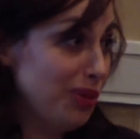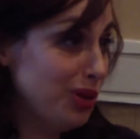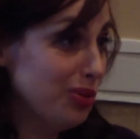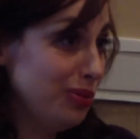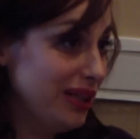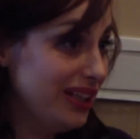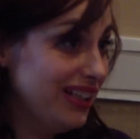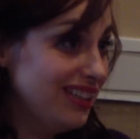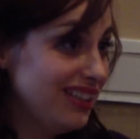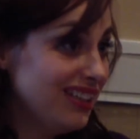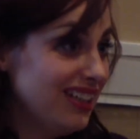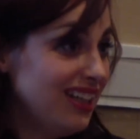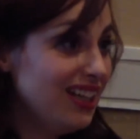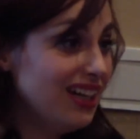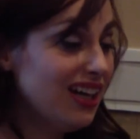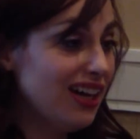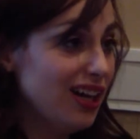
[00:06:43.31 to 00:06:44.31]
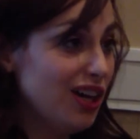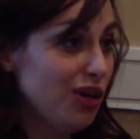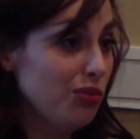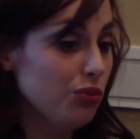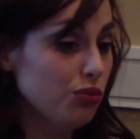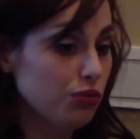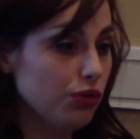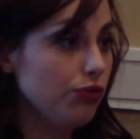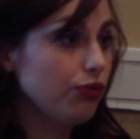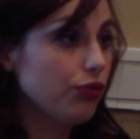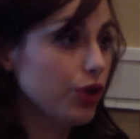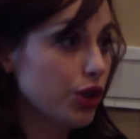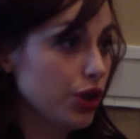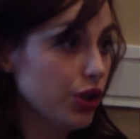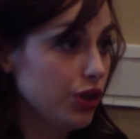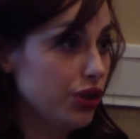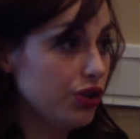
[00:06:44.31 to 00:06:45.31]
you be
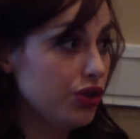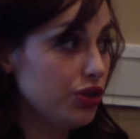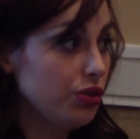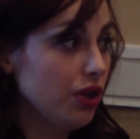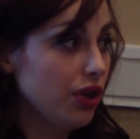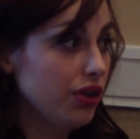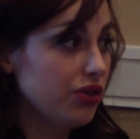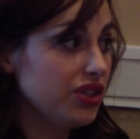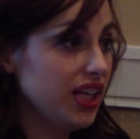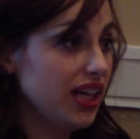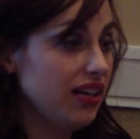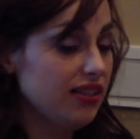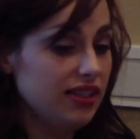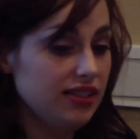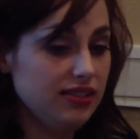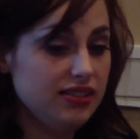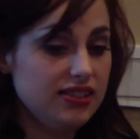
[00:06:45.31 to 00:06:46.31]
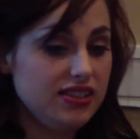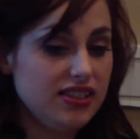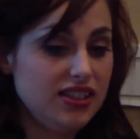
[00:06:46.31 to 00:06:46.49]
referred to other talent.